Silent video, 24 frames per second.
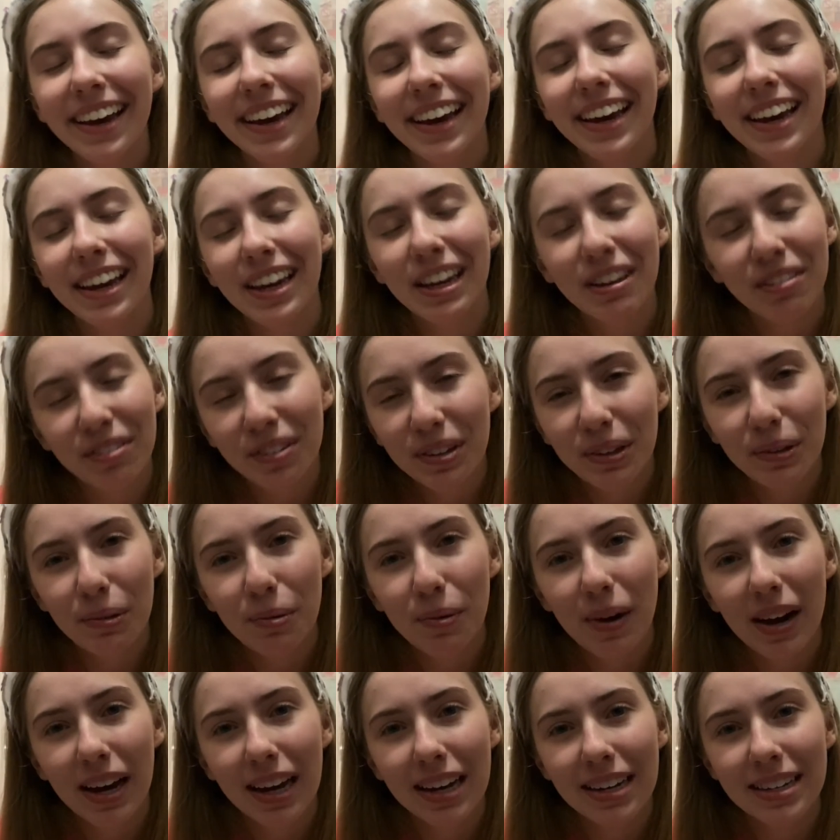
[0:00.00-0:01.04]
if you
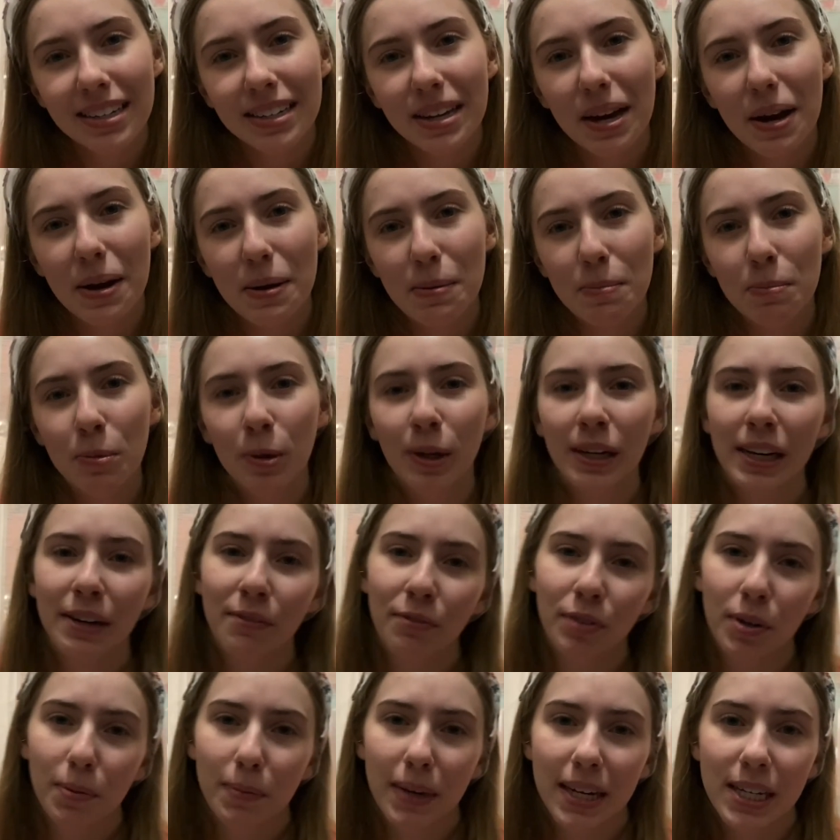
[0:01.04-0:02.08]
want more
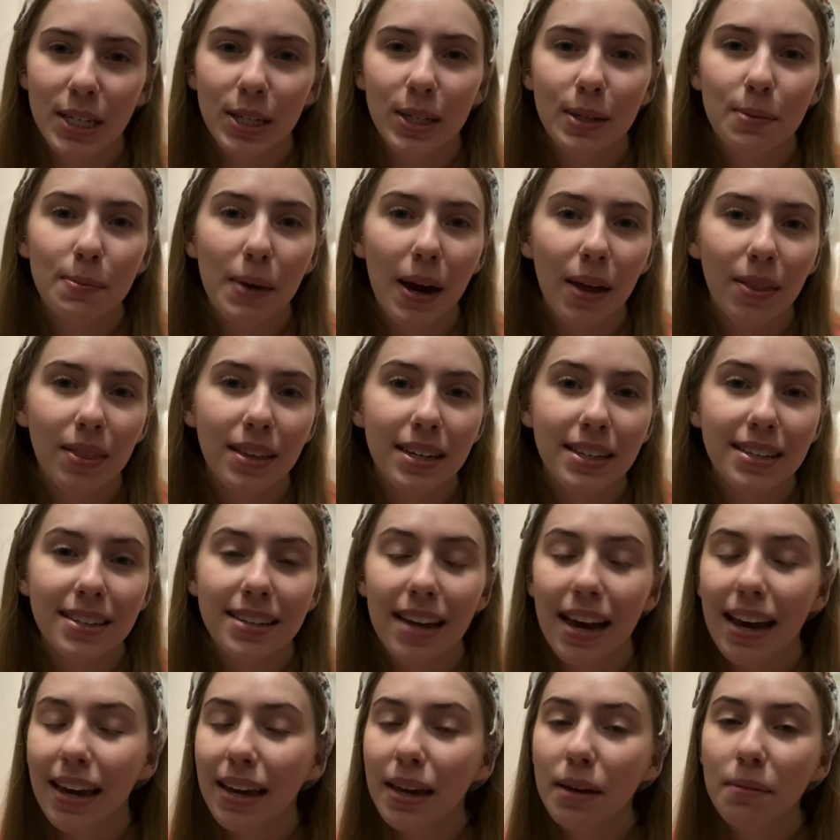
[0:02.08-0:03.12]
information about this,
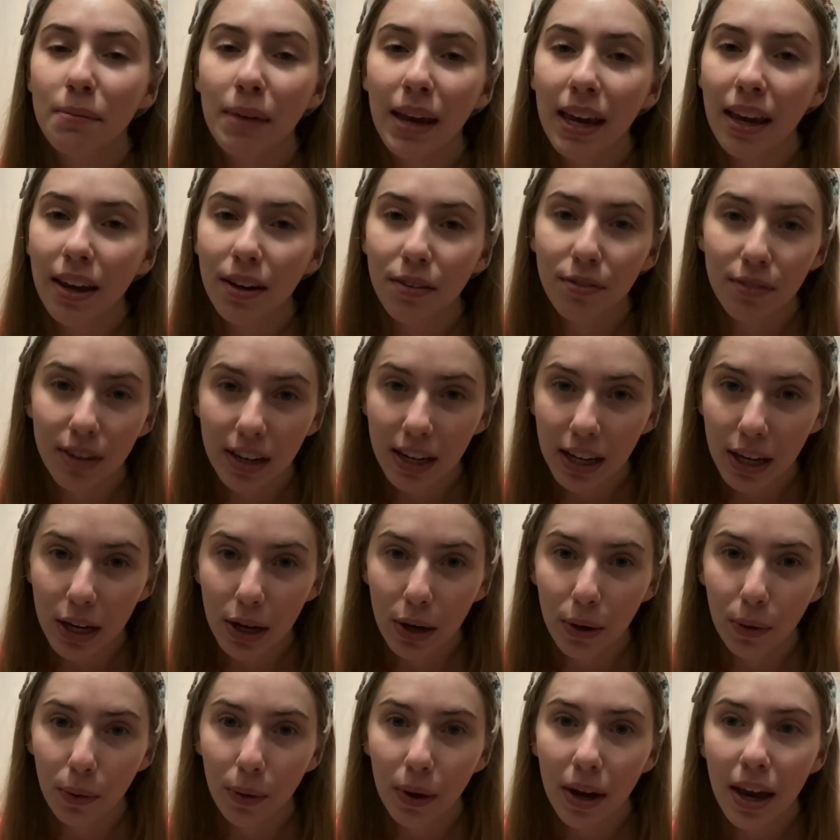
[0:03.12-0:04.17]
I can make a
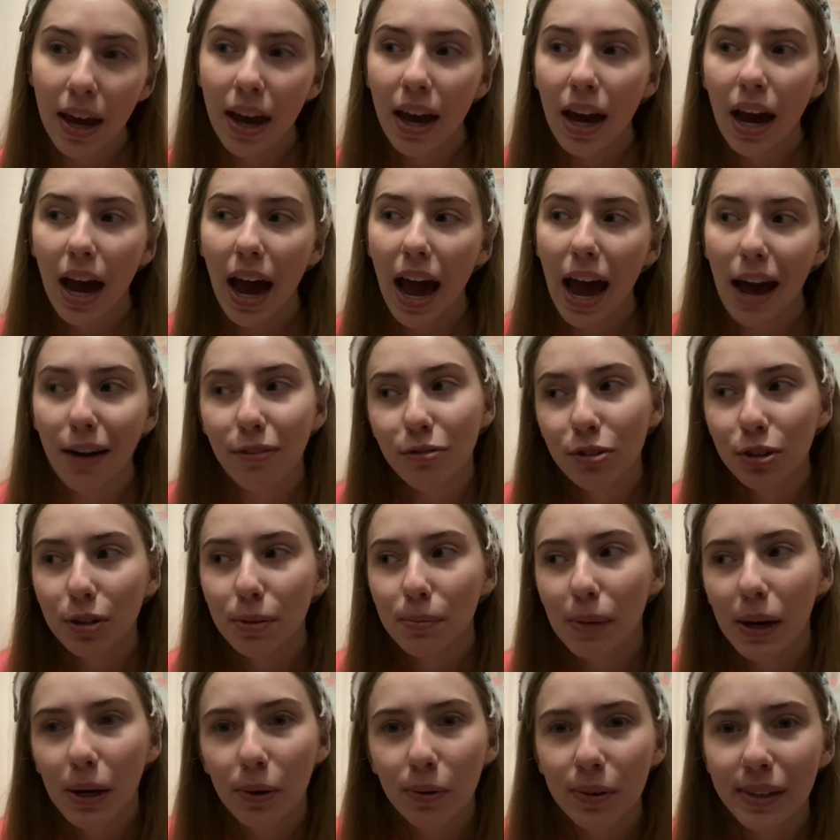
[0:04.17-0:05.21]
video after
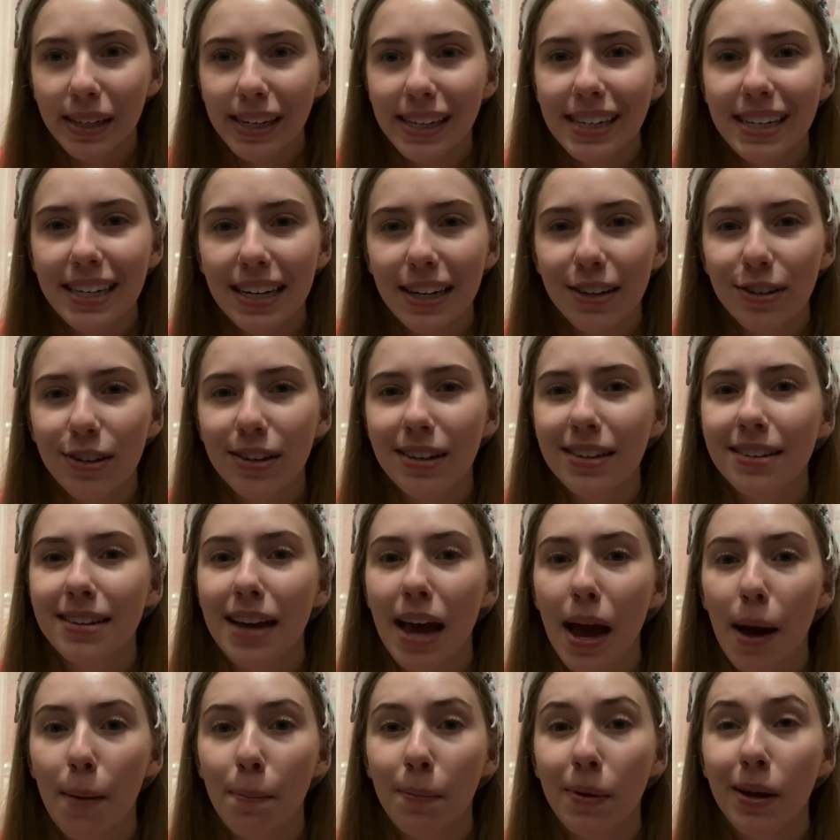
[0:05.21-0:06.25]
my orientation has
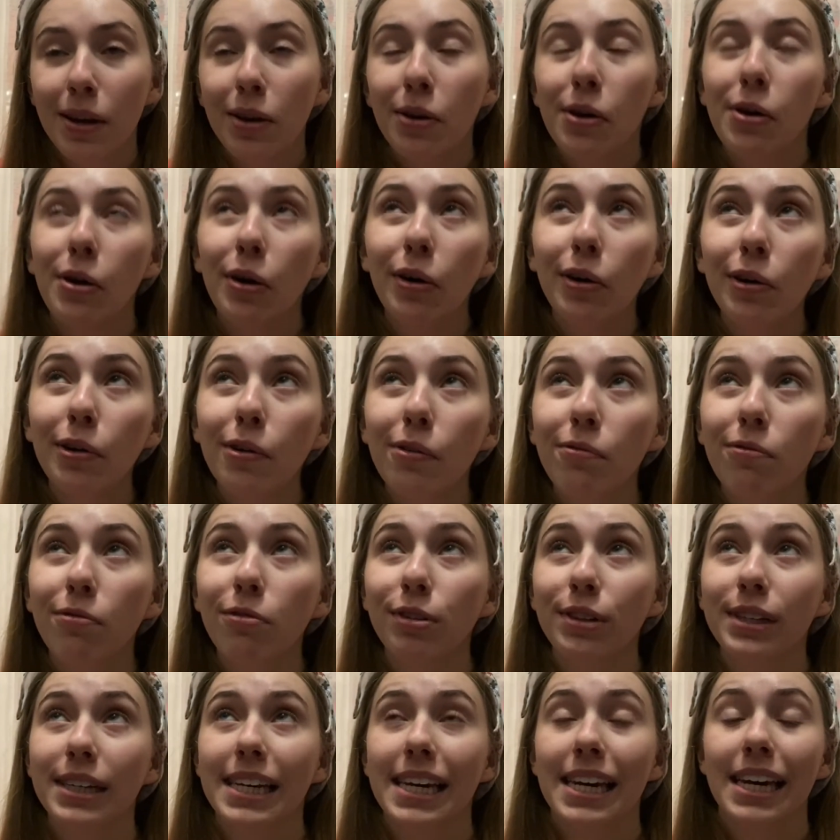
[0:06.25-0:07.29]
happened.
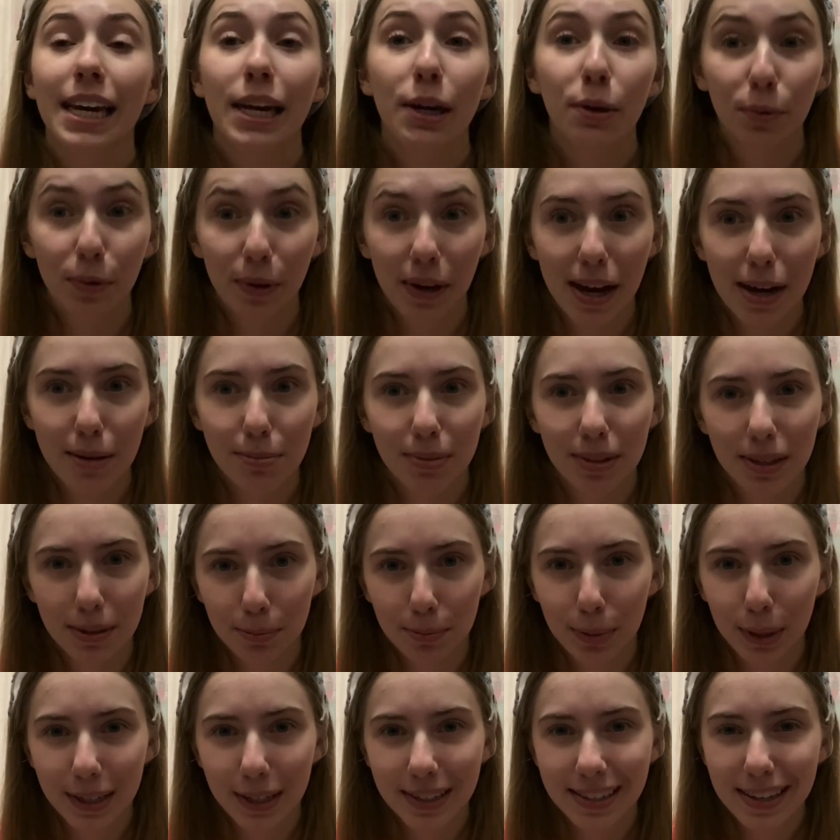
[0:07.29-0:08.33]
Hopefully it will happen in
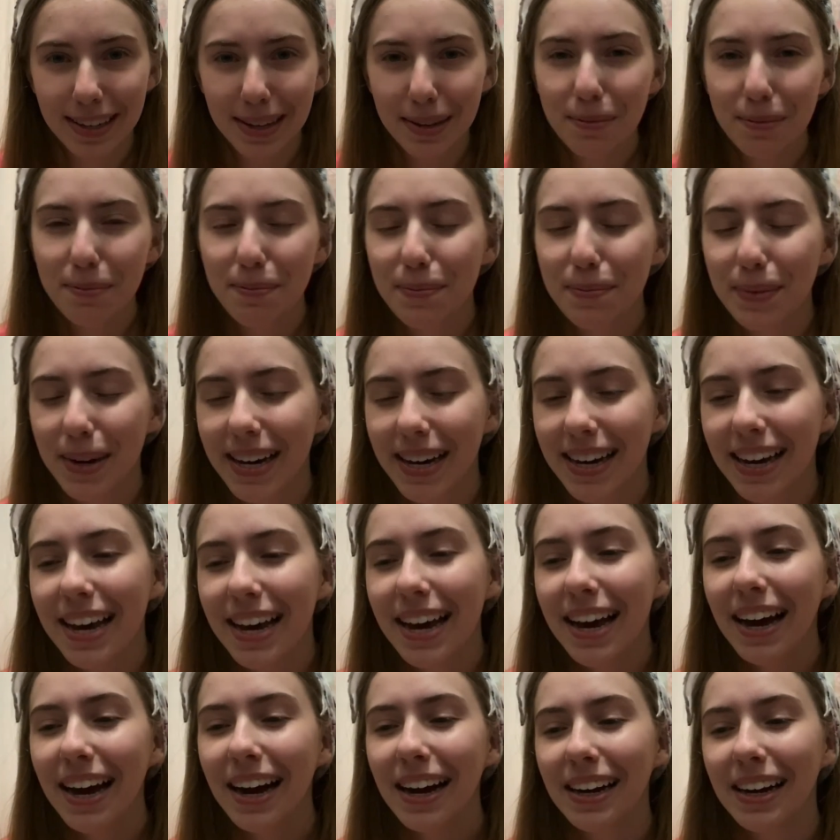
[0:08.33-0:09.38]
person, but
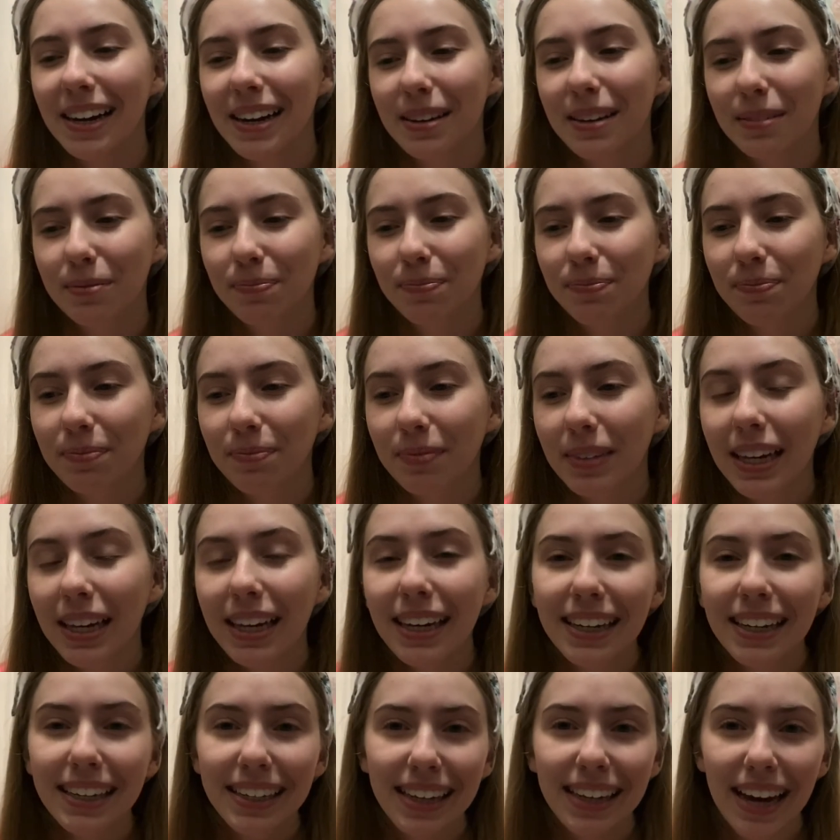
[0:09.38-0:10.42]

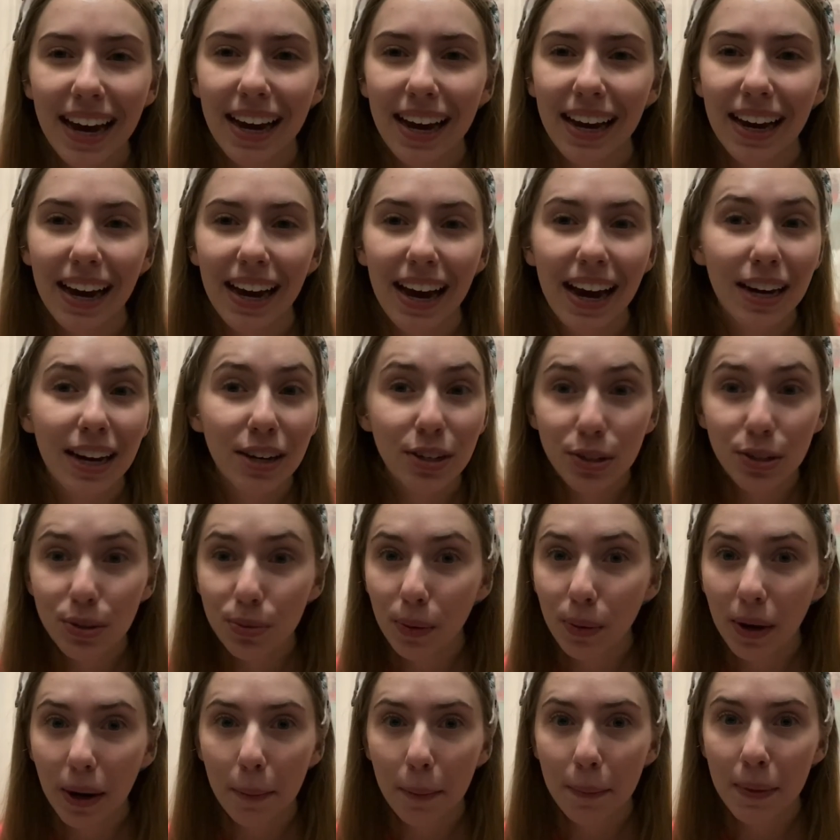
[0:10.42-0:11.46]
yeah, I just
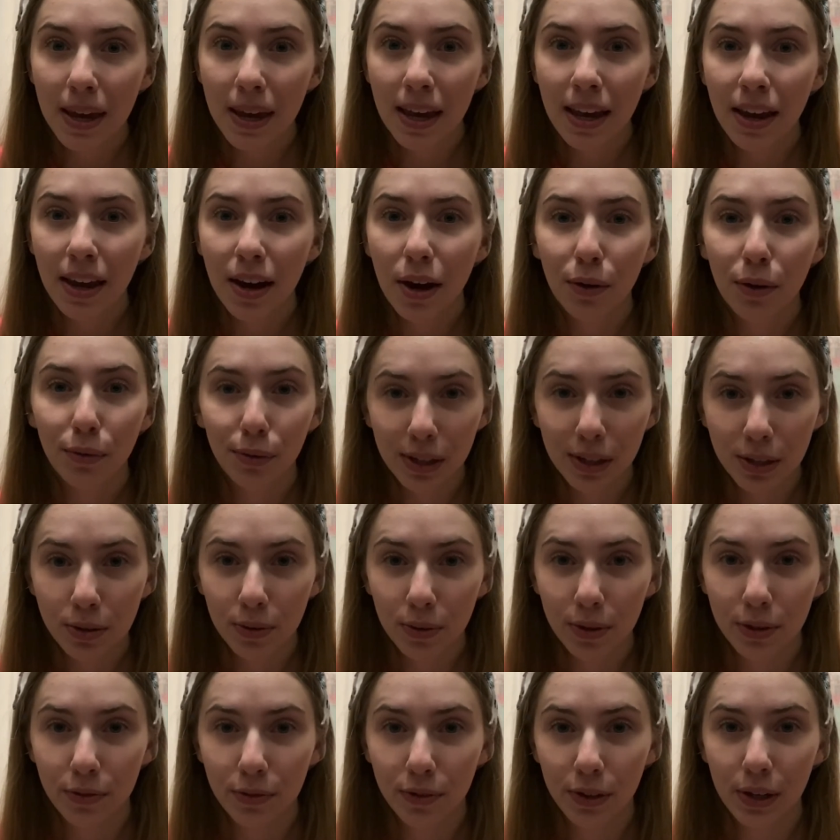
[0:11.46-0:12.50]
want to be a
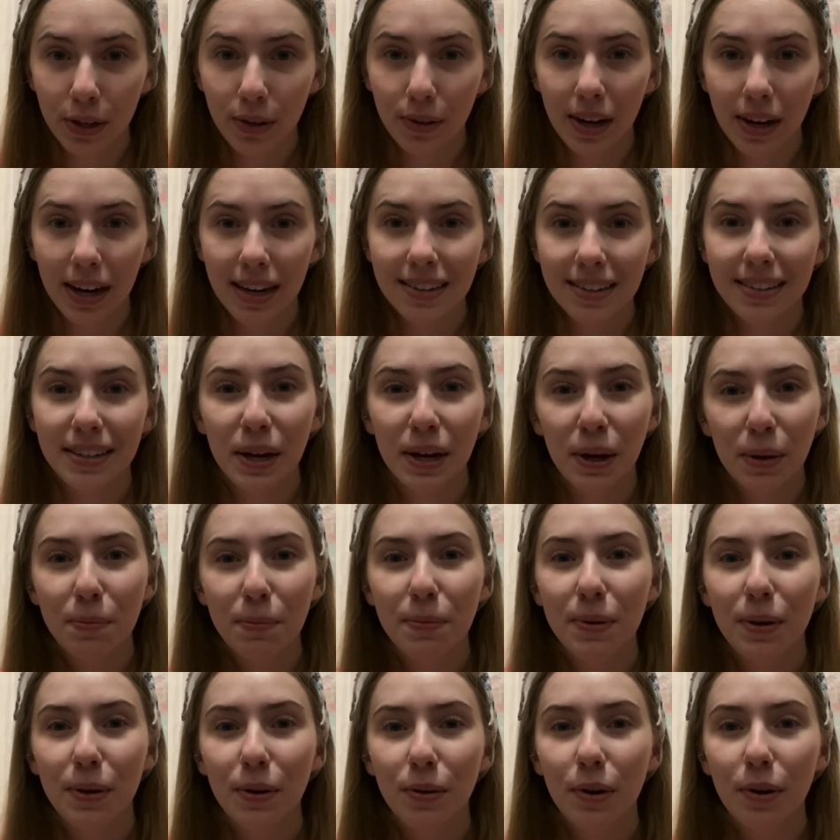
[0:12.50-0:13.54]
resource for you guys to help
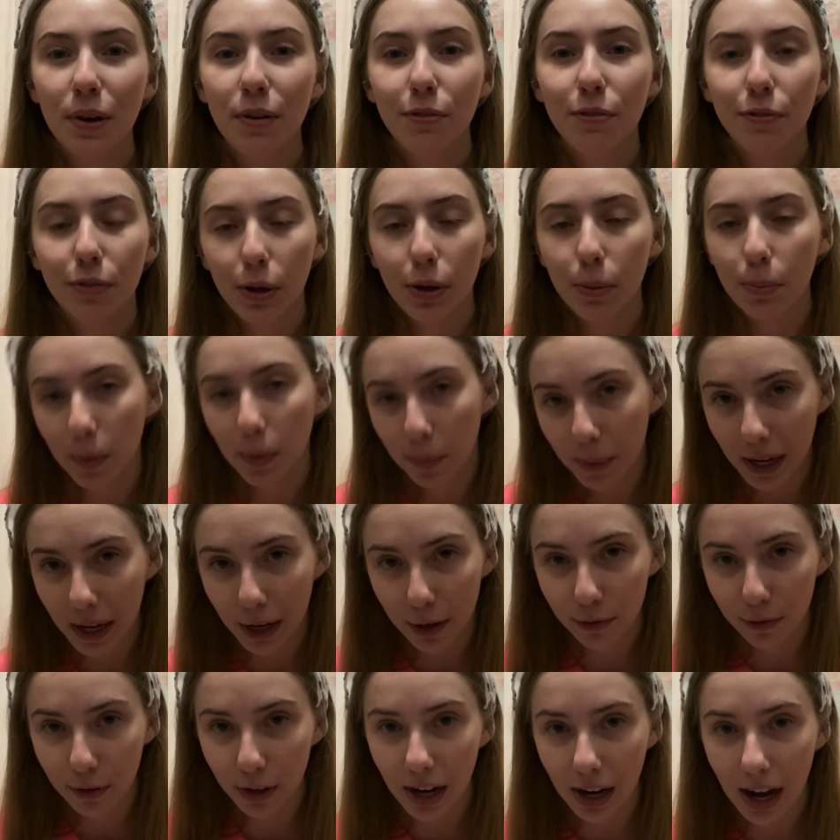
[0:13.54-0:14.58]
you feel prepared
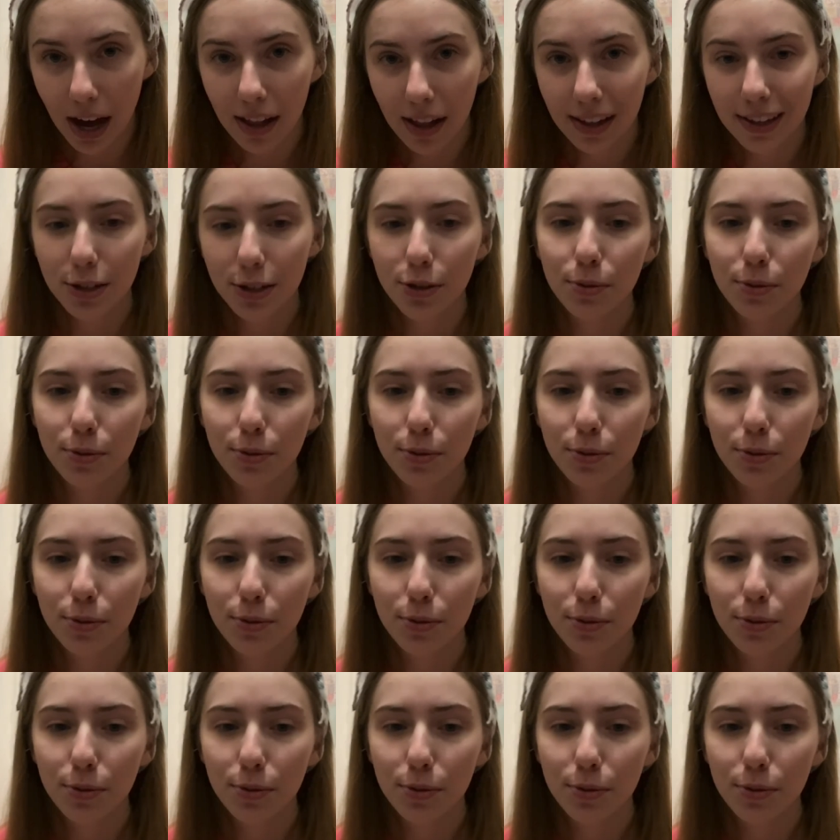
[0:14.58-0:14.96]
for college,